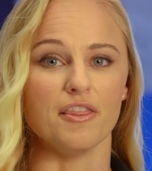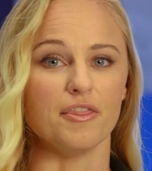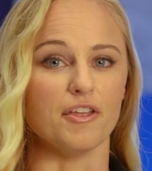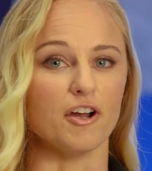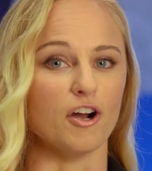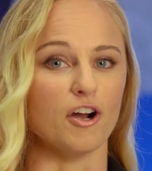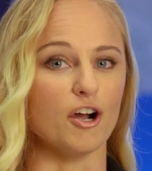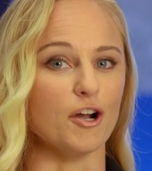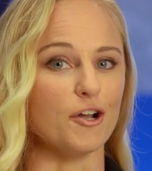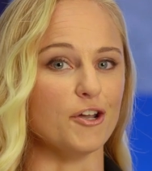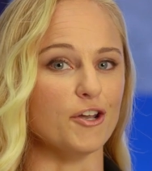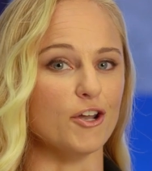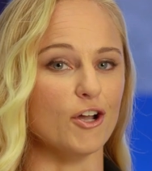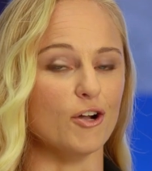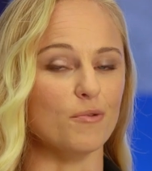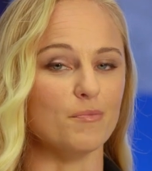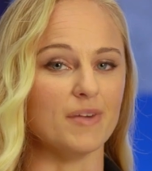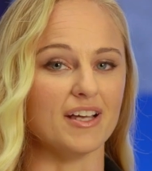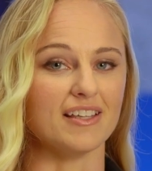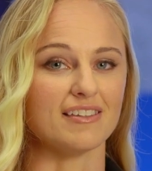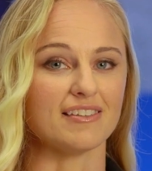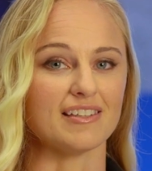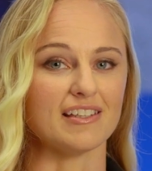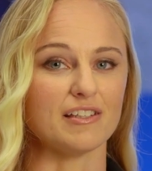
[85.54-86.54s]
There are no
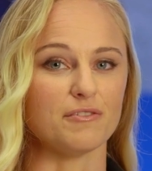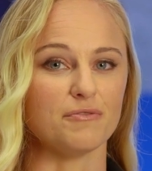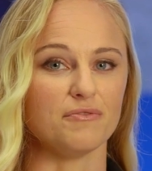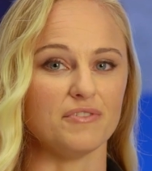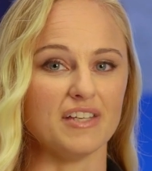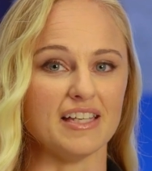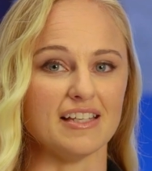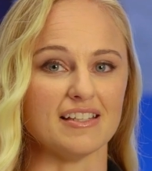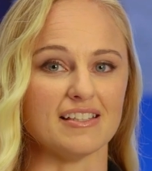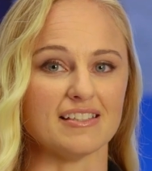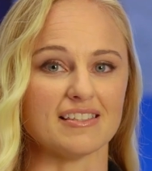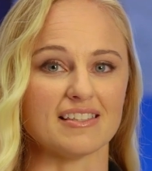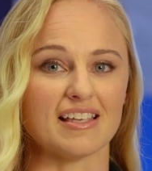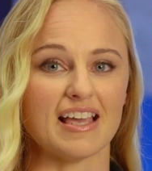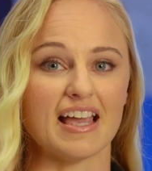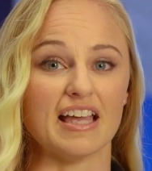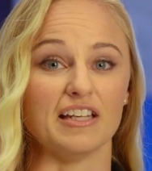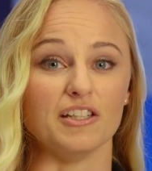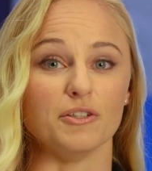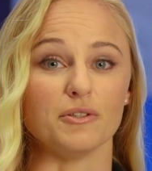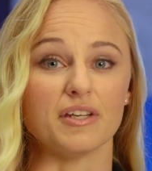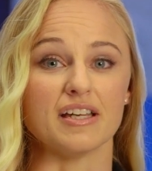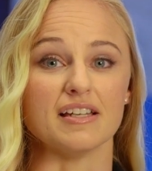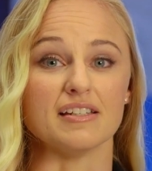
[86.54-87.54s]
monthly fees
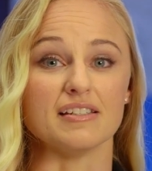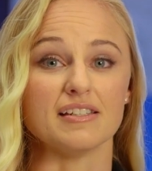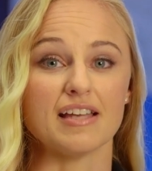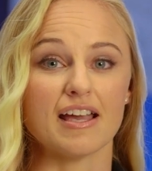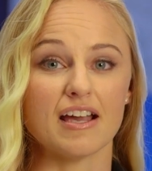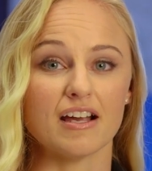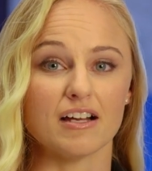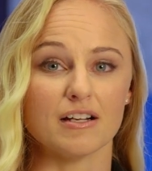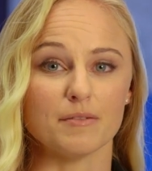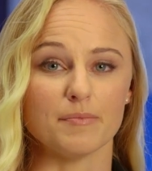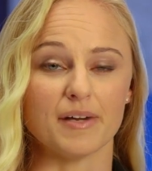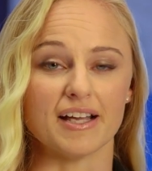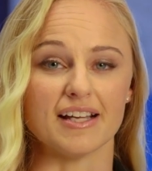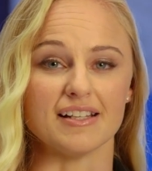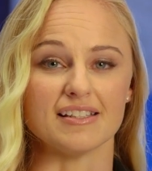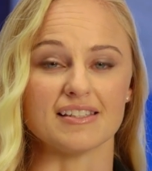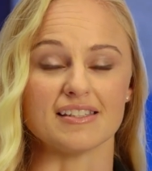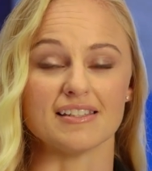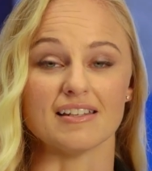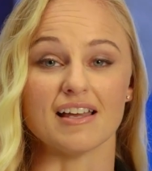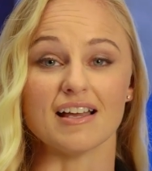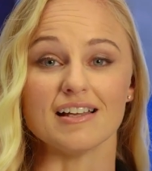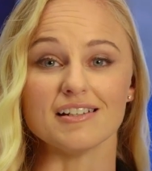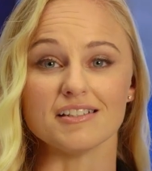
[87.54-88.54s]
and you get
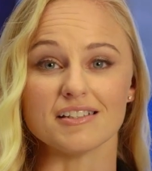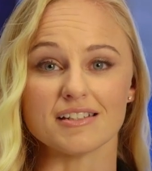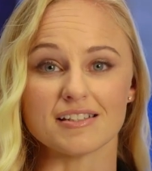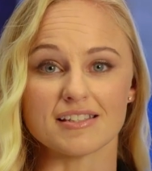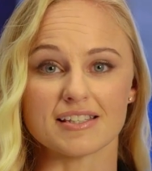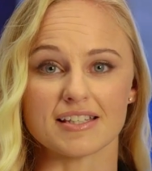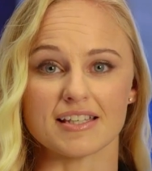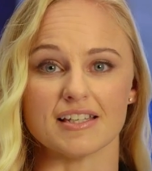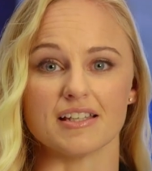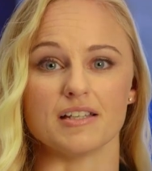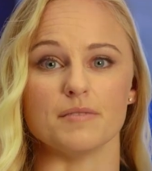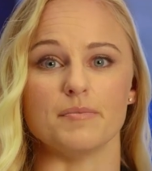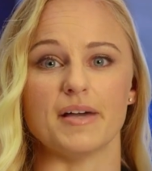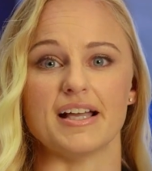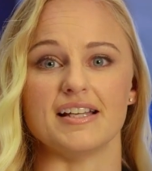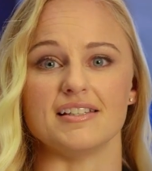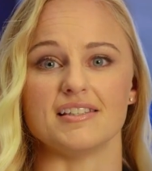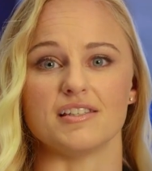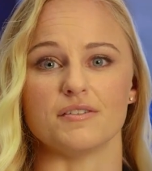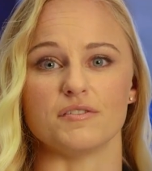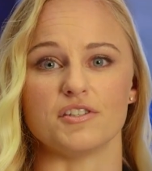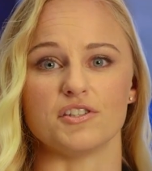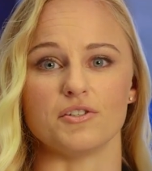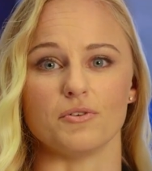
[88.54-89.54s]
terabytes, not just
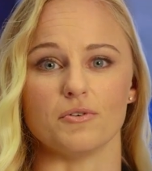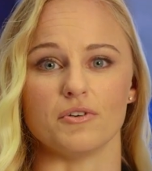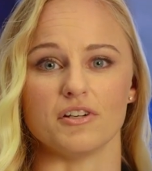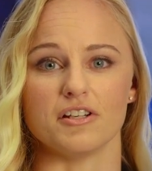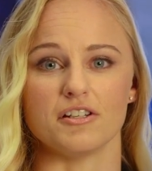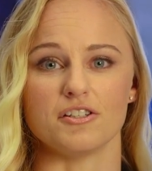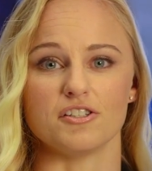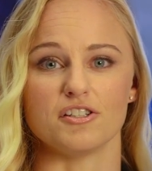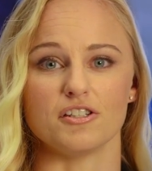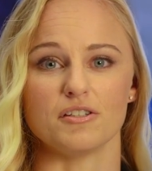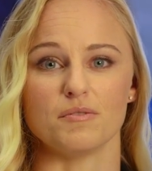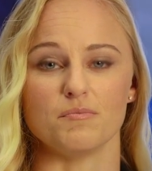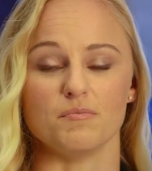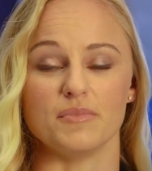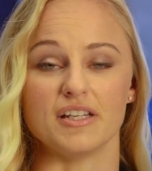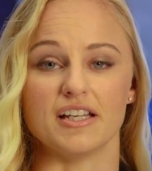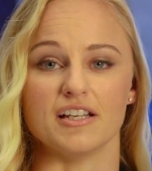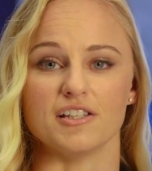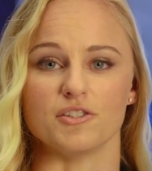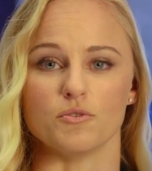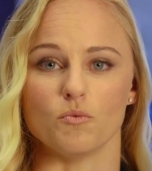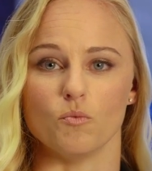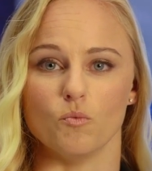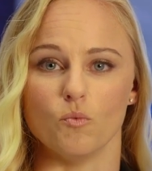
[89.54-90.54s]
gigabytes of storage,
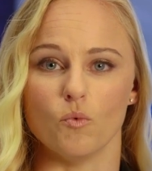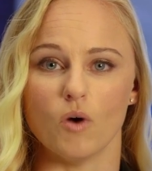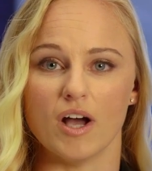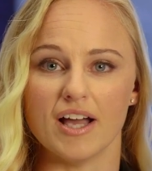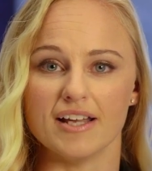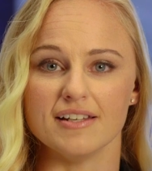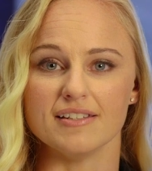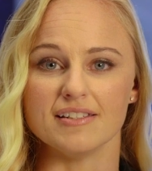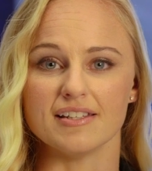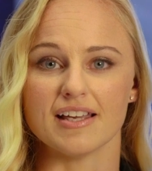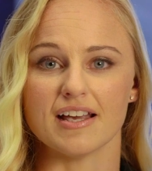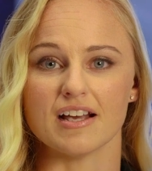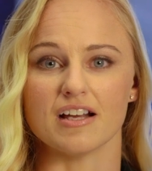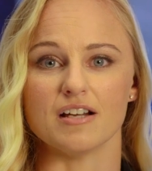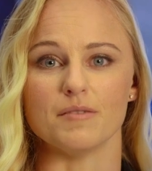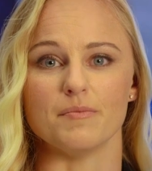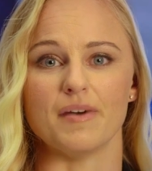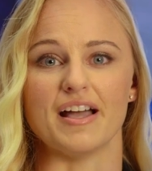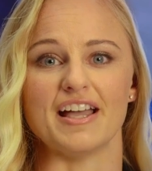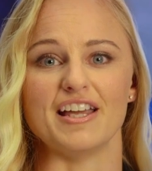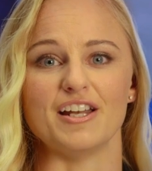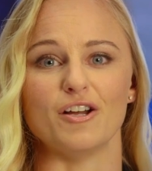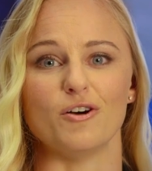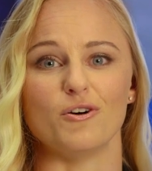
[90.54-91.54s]
because one
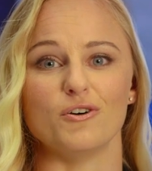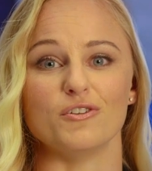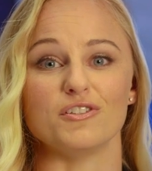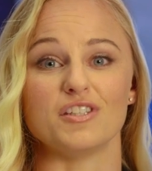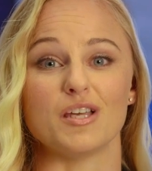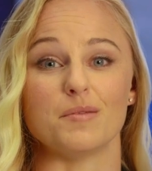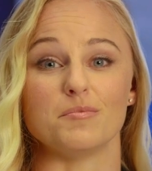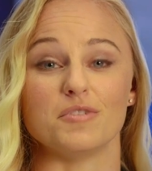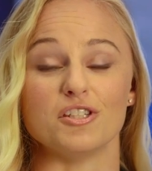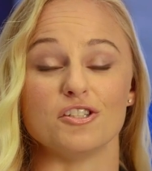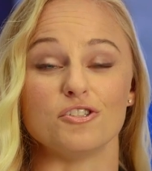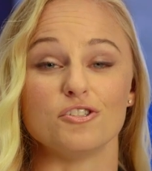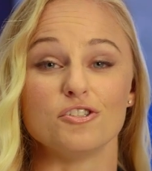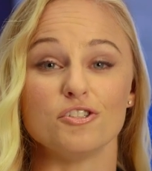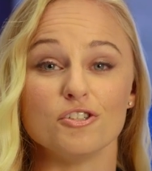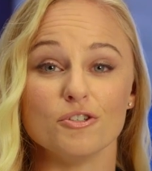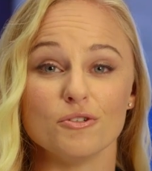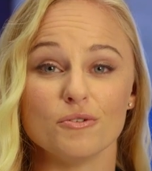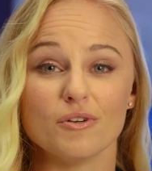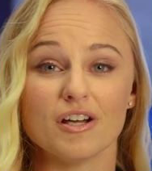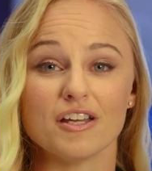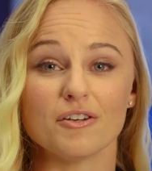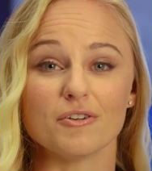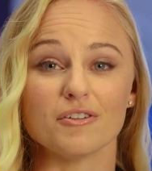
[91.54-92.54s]
terabyte holds up to
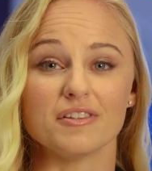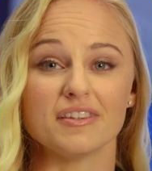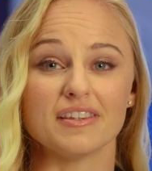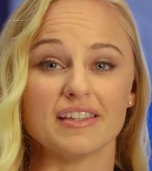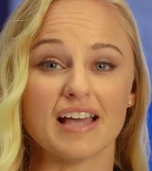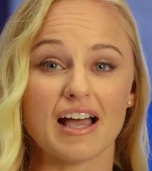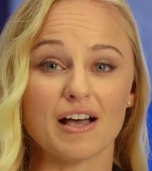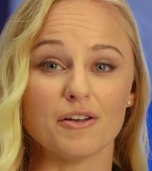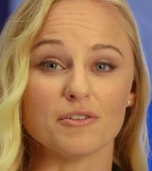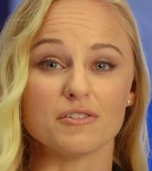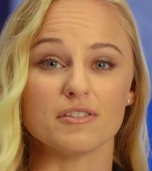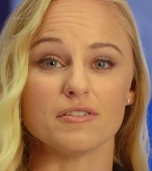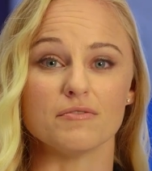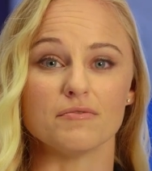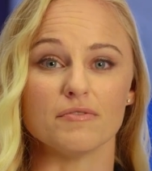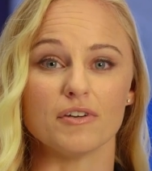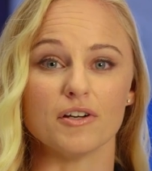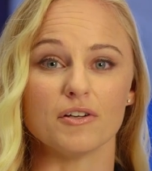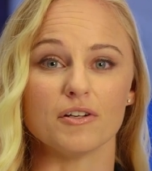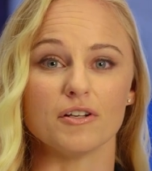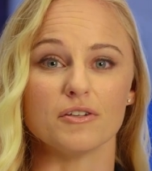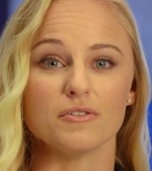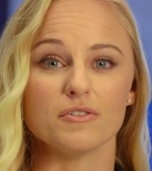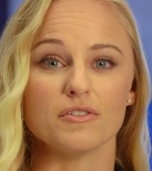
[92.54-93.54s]
200,000
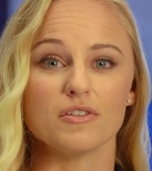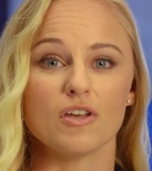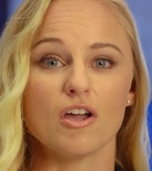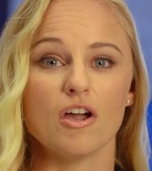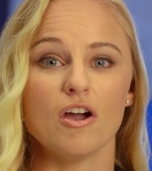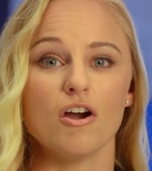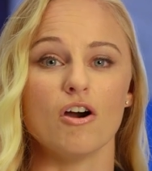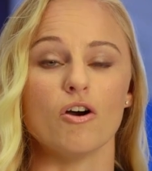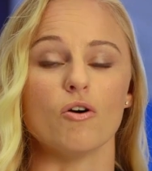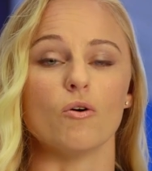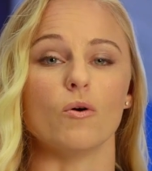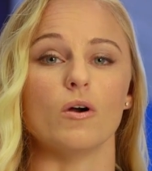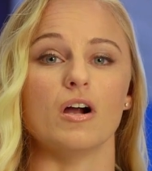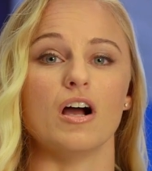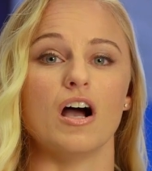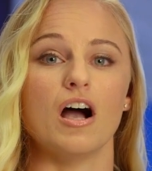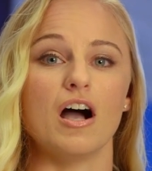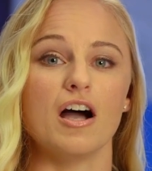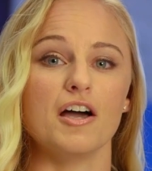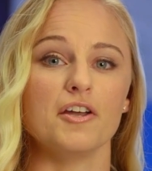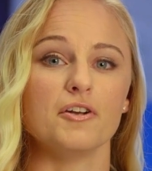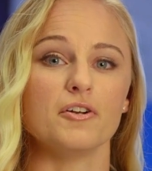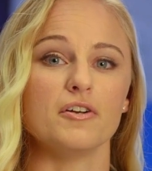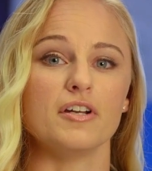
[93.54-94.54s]
photos or
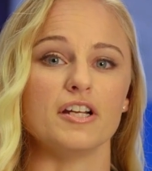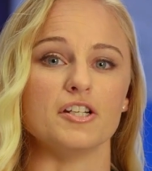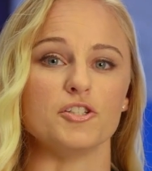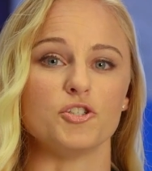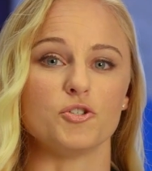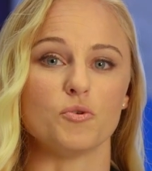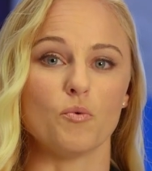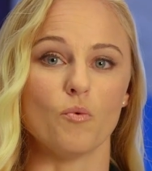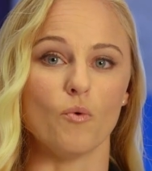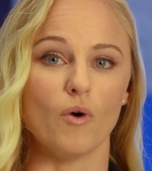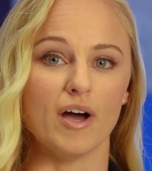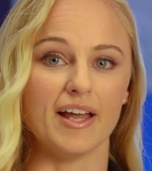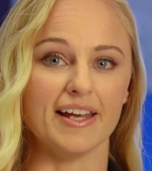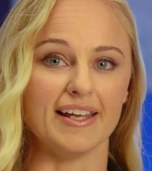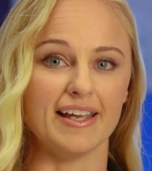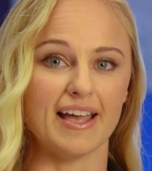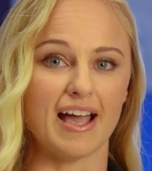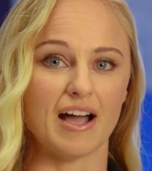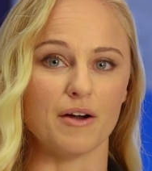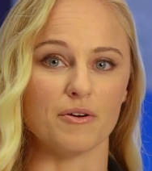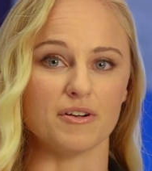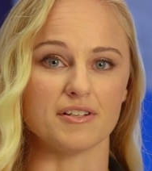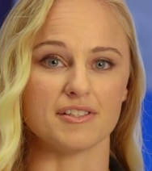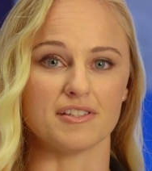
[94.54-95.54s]
120
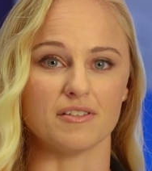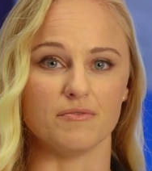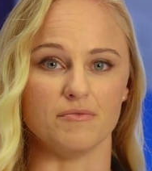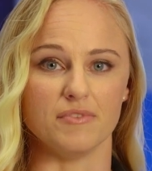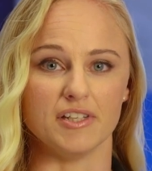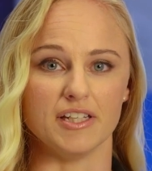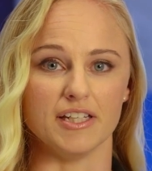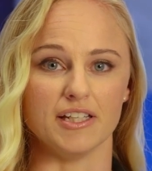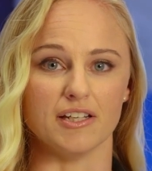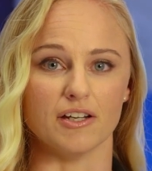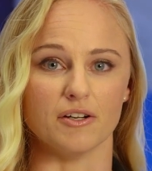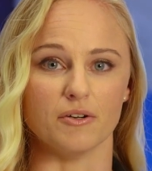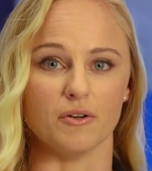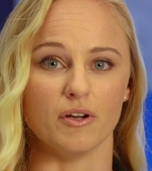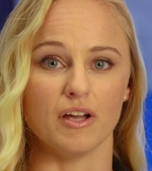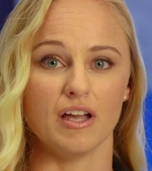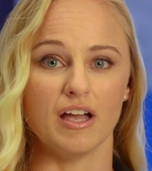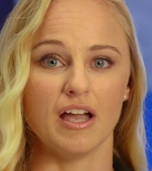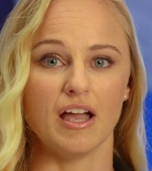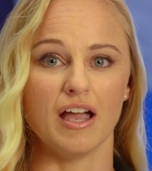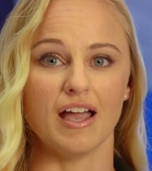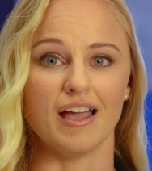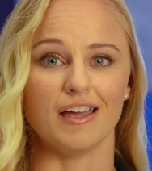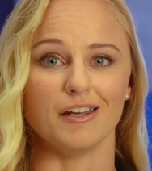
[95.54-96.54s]
hours of video.
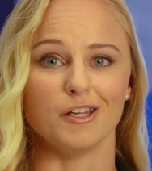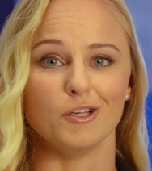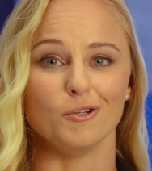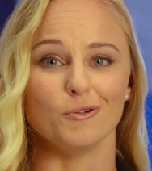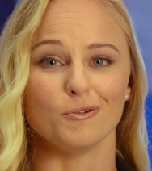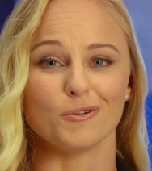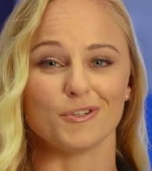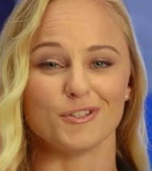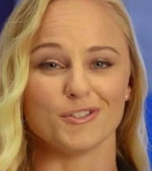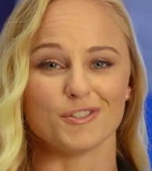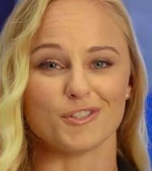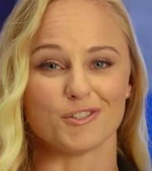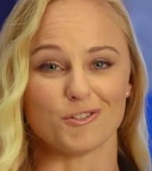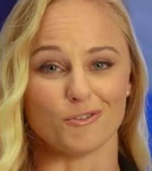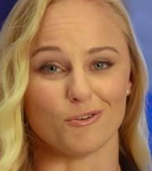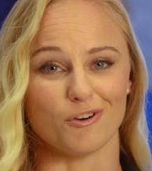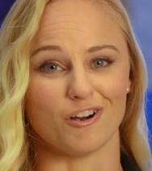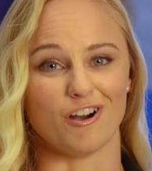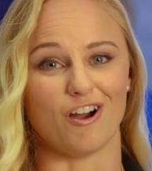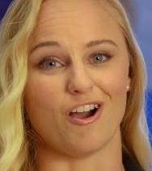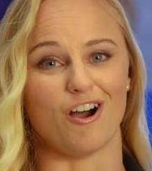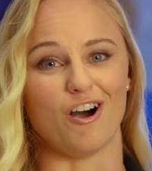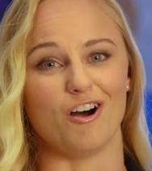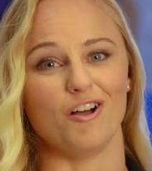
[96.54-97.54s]
And who can
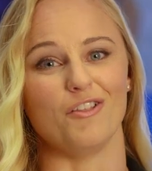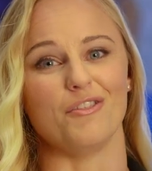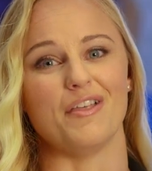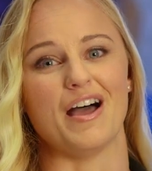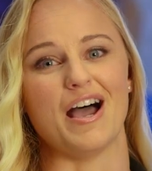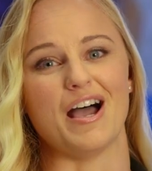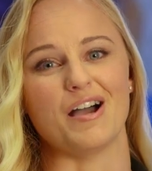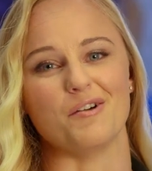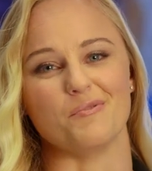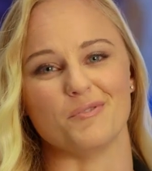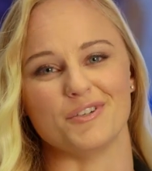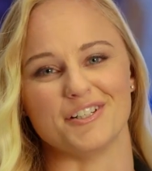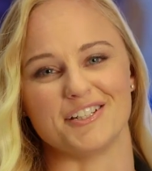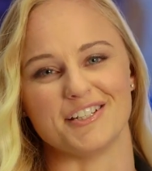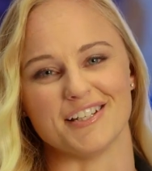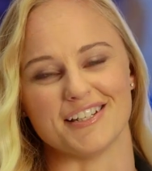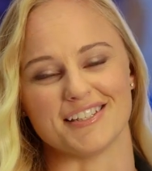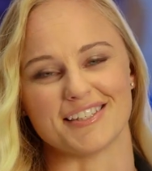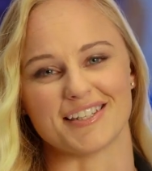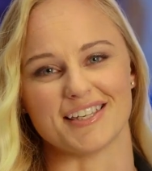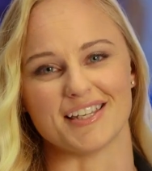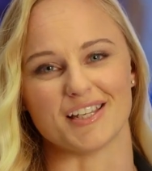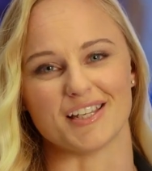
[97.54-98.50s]
store all that with just